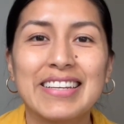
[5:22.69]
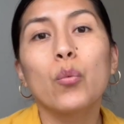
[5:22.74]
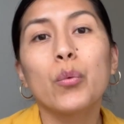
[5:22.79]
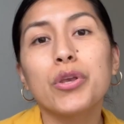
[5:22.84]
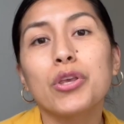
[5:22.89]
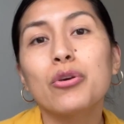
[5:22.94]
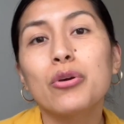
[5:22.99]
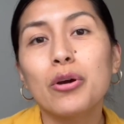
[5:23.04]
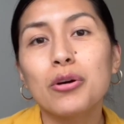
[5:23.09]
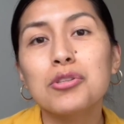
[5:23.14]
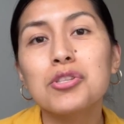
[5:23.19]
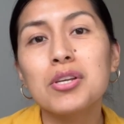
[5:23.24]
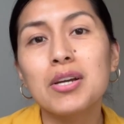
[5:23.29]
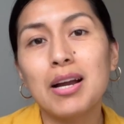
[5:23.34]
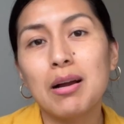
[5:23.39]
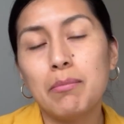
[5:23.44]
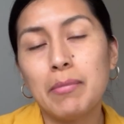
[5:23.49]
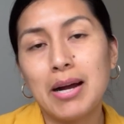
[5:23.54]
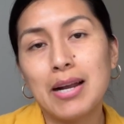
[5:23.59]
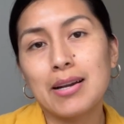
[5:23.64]
When you go to
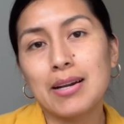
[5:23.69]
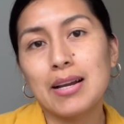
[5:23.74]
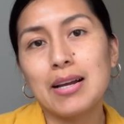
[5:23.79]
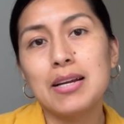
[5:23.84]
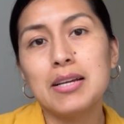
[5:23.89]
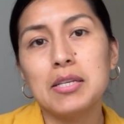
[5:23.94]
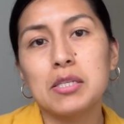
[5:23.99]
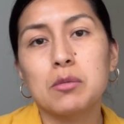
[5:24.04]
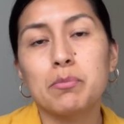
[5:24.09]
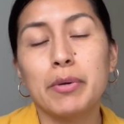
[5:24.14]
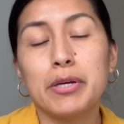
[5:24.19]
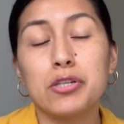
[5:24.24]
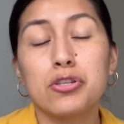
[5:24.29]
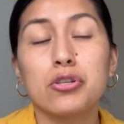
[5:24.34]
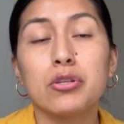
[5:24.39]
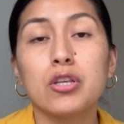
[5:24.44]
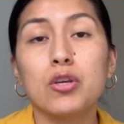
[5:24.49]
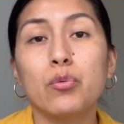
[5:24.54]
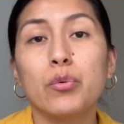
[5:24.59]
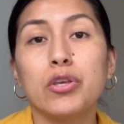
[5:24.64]
Gamarra,
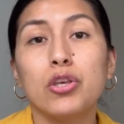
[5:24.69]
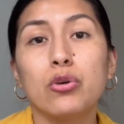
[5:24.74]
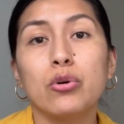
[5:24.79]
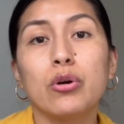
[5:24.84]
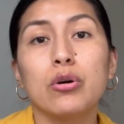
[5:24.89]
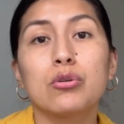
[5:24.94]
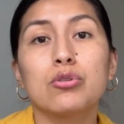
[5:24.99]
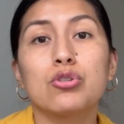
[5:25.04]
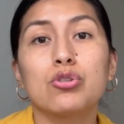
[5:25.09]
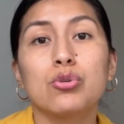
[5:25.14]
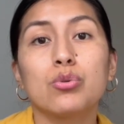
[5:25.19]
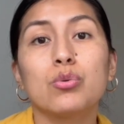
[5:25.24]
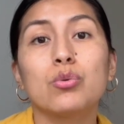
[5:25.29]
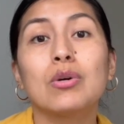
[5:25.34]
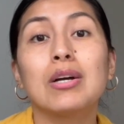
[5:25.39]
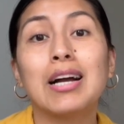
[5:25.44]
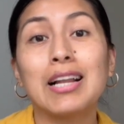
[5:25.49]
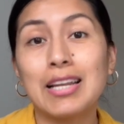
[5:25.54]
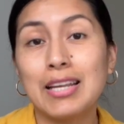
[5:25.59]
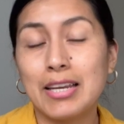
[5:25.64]
especially when you go to
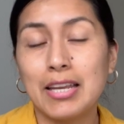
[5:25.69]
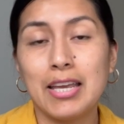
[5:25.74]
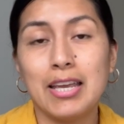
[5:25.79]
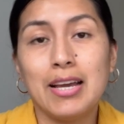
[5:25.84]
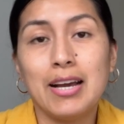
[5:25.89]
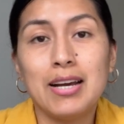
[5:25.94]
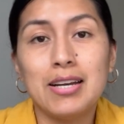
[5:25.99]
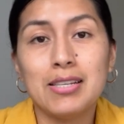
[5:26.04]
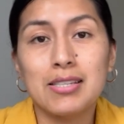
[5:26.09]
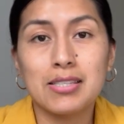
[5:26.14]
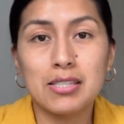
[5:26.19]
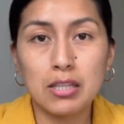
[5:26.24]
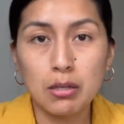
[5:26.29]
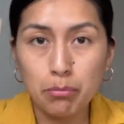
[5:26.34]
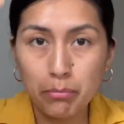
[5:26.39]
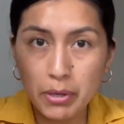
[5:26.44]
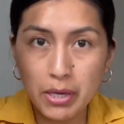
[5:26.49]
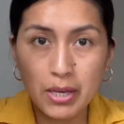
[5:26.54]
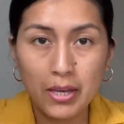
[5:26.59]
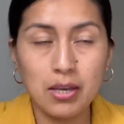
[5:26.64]
galerias, the
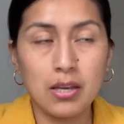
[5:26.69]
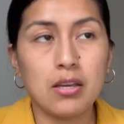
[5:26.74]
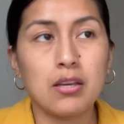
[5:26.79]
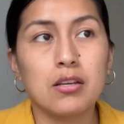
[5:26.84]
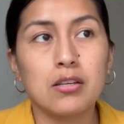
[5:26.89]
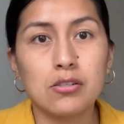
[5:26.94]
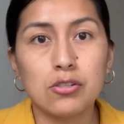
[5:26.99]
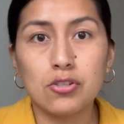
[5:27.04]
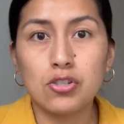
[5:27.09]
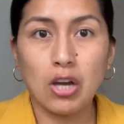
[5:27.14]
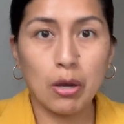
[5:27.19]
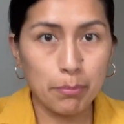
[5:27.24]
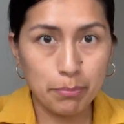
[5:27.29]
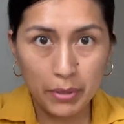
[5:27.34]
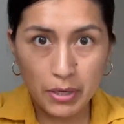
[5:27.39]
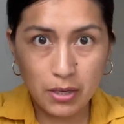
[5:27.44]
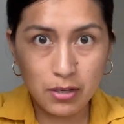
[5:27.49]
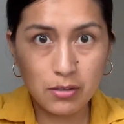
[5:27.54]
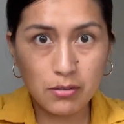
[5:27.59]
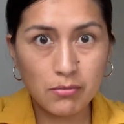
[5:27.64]
big
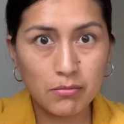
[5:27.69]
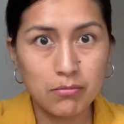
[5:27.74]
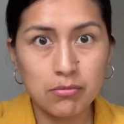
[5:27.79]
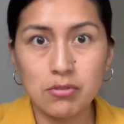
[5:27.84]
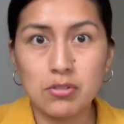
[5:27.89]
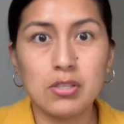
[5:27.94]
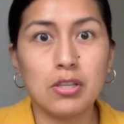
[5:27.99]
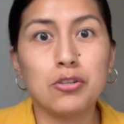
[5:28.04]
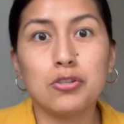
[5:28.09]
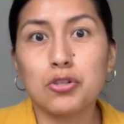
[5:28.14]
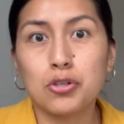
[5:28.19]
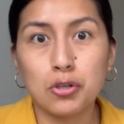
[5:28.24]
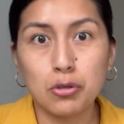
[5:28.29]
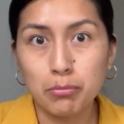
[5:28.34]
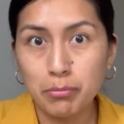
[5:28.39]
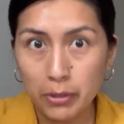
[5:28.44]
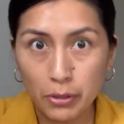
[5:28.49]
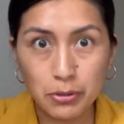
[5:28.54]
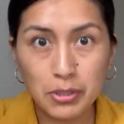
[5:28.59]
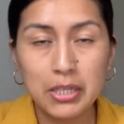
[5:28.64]
shopping
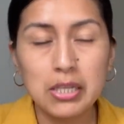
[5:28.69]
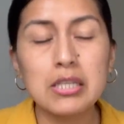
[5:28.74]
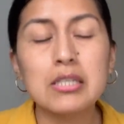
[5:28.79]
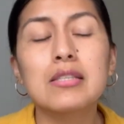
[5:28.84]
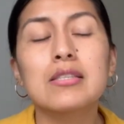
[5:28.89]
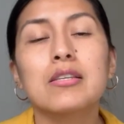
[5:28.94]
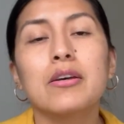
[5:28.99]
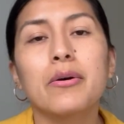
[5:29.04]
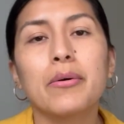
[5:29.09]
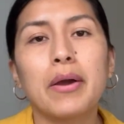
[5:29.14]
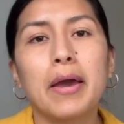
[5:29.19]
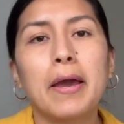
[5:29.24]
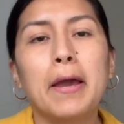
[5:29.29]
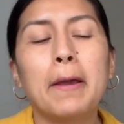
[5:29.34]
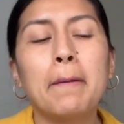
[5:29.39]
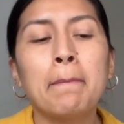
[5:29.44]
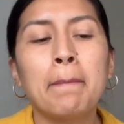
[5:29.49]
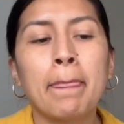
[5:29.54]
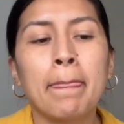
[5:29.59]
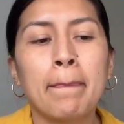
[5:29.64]
center buildings,
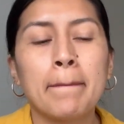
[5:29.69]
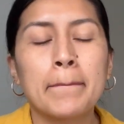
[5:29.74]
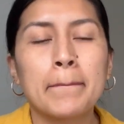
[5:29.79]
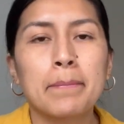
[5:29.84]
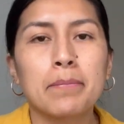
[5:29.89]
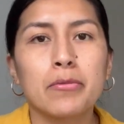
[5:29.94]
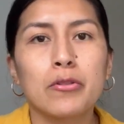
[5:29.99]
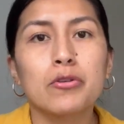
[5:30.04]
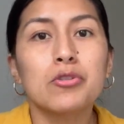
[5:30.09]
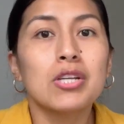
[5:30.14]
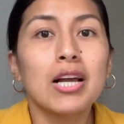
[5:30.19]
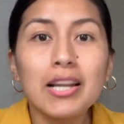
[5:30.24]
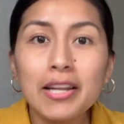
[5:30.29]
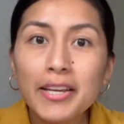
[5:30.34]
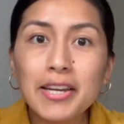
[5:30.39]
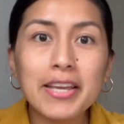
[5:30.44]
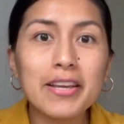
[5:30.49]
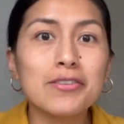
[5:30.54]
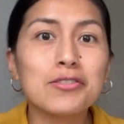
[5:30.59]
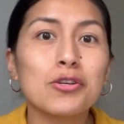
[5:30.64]
okay, those
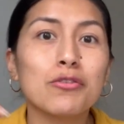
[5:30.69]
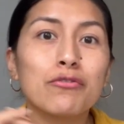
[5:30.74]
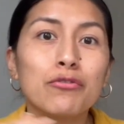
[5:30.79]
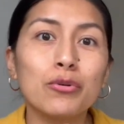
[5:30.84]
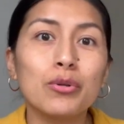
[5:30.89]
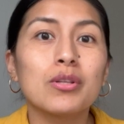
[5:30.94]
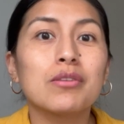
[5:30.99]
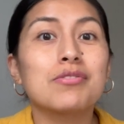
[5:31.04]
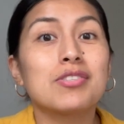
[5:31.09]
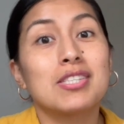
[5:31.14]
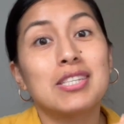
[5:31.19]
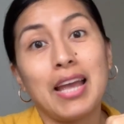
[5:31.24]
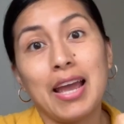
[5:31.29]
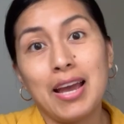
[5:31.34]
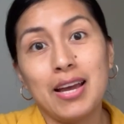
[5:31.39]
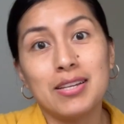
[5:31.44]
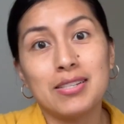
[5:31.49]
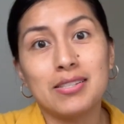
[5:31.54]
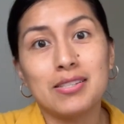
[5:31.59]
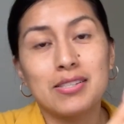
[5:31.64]
galerias are full of
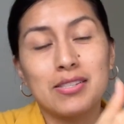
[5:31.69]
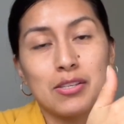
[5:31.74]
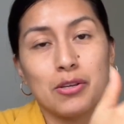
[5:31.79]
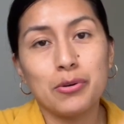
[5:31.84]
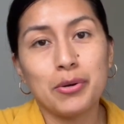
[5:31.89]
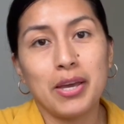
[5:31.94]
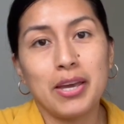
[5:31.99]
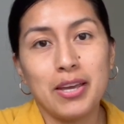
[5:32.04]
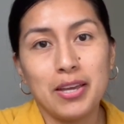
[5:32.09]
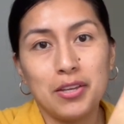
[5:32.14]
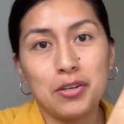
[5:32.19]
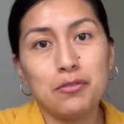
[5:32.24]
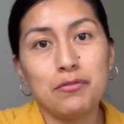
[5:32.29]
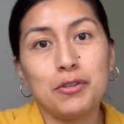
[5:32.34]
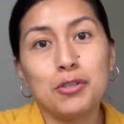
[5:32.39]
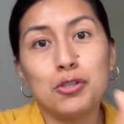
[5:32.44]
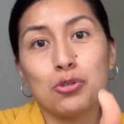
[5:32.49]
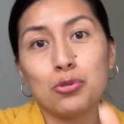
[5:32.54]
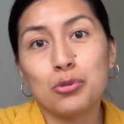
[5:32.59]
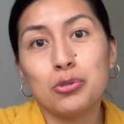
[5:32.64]
stands, okay,
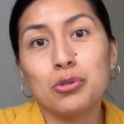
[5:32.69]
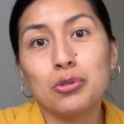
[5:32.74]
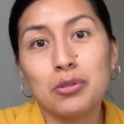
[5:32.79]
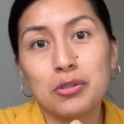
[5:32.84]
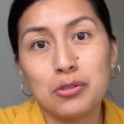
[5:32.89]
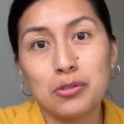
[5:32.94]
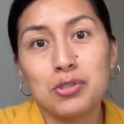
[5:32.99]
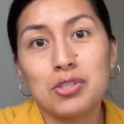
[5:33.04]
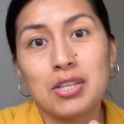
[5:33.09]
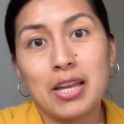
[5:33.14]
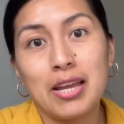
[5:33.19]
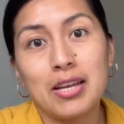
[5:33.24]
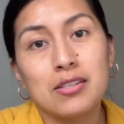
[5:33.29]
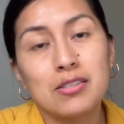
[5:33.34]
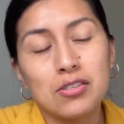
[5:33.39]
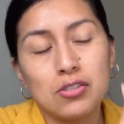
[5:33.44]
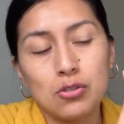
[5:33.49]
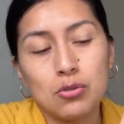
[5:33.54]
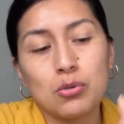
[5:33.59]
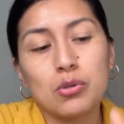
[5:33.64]
individual little
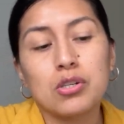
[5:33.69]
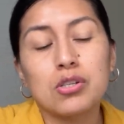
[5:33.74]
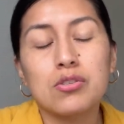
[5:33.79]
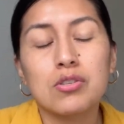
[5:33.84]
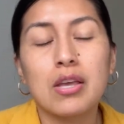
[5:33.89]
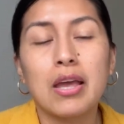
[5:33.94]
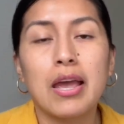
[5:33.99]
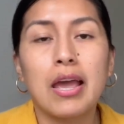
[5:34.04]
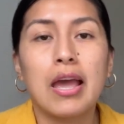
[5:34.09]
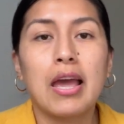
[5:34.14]
stands, stores.